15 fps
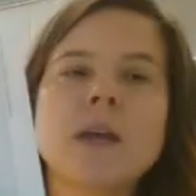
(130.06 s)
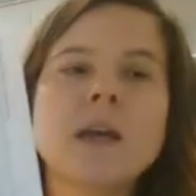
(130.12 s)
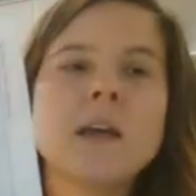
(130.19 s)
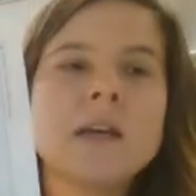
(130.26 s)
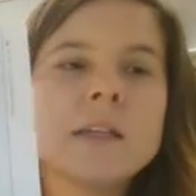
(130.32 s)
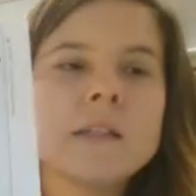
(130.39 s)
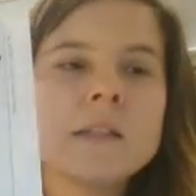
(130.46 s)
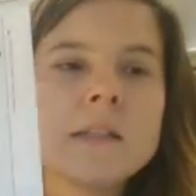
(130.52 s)

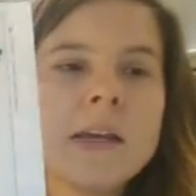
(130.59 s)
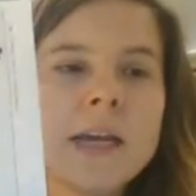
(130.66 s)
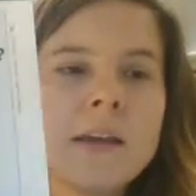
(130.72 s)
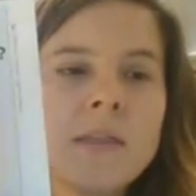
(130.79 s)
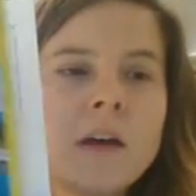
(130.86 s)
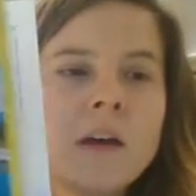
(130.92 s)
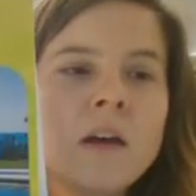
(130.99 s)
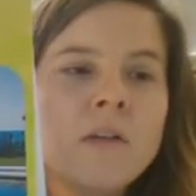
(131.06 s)
that it's
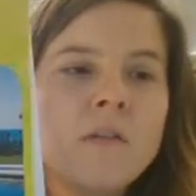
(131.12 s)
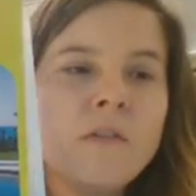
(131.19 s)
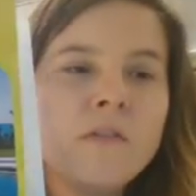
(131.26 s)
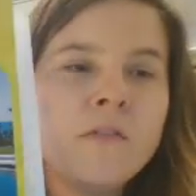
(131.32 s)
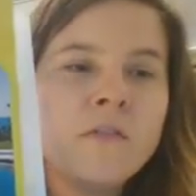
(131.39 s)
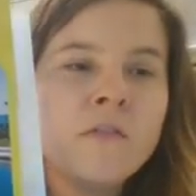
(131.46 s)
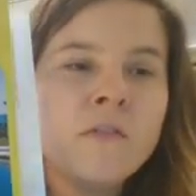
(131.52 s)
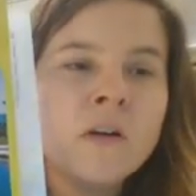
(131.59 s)
like the
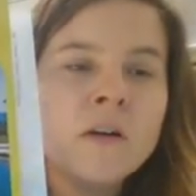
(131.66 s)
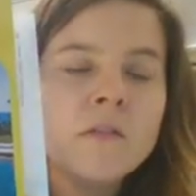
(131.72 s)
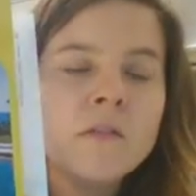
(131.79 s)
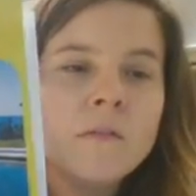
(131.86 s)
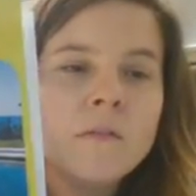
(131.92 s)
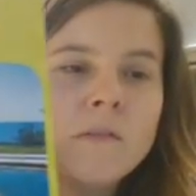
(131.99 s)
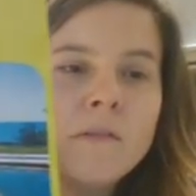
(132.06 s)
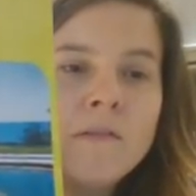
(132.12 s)

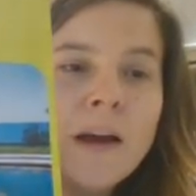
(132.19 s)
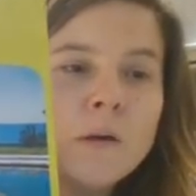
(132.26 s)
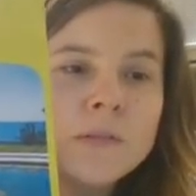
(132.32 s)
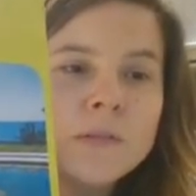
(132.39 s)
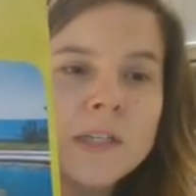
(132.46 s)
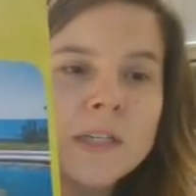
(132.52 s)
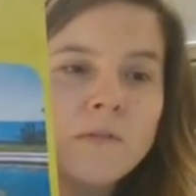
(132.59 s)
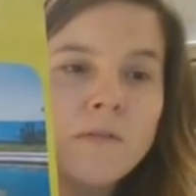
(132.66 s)

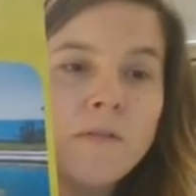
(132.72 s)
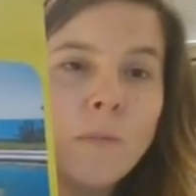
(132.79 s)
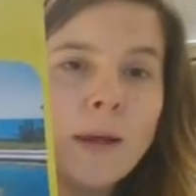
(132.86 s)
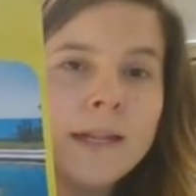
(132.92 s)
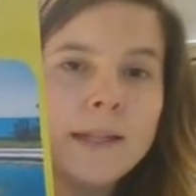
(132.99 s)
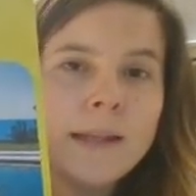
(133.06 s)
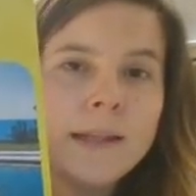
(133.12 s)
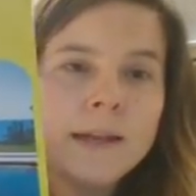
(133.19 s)
fountain,
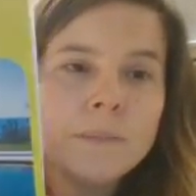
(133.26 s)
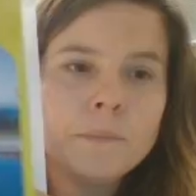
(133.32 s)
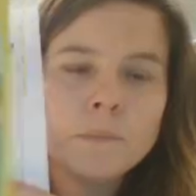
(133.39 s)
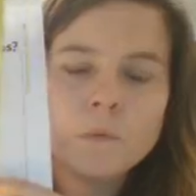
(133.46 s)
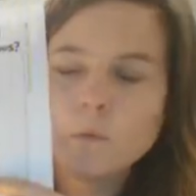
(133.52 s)
fuente,